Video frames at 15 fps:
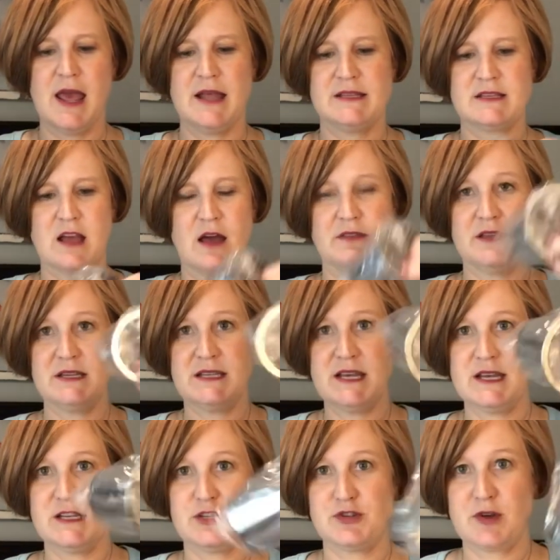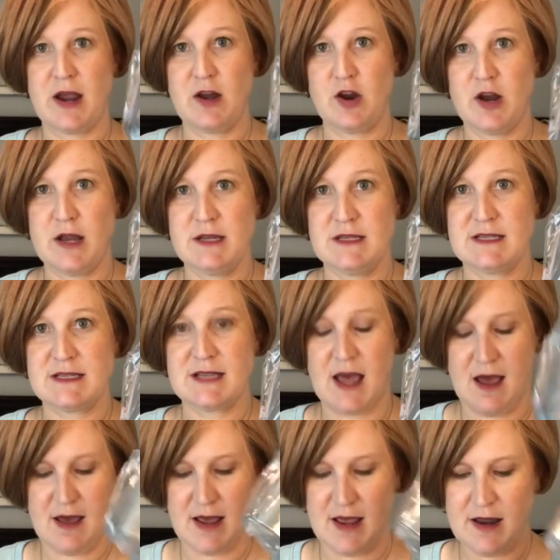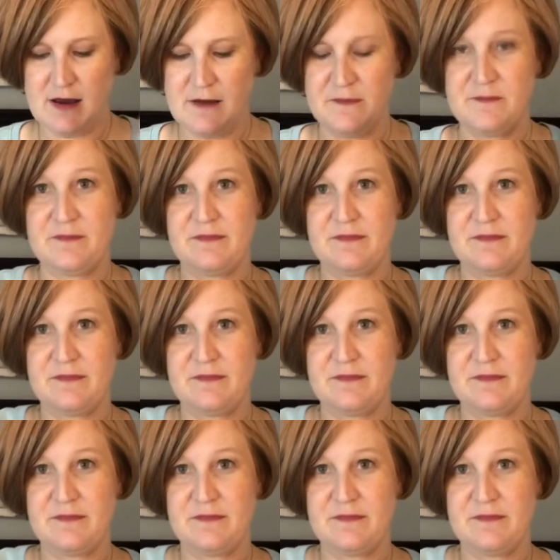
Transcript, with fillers: It's got the tea strainer inside.